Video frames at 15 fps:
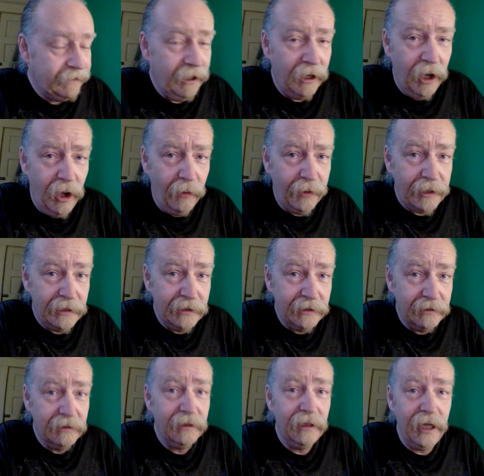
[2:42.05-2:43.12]
Not always.
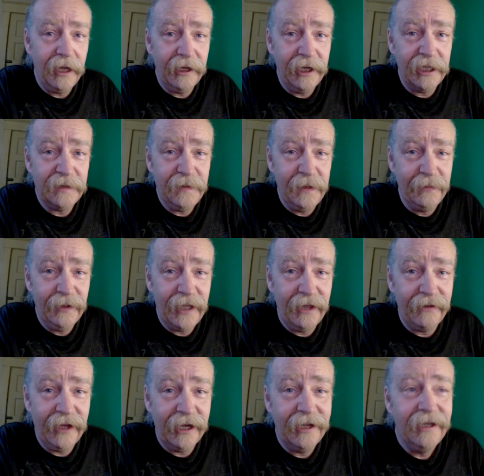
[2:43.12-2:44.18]
A lot of nice people
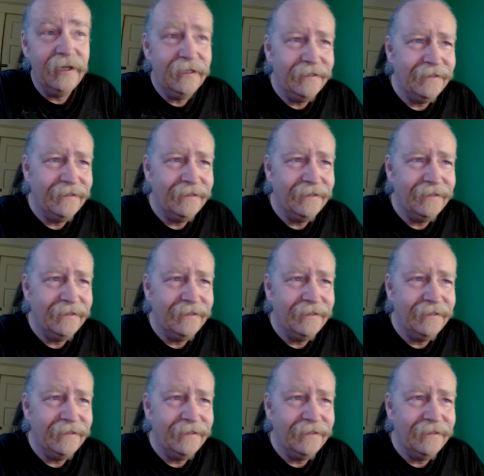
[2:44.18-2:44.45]
down there.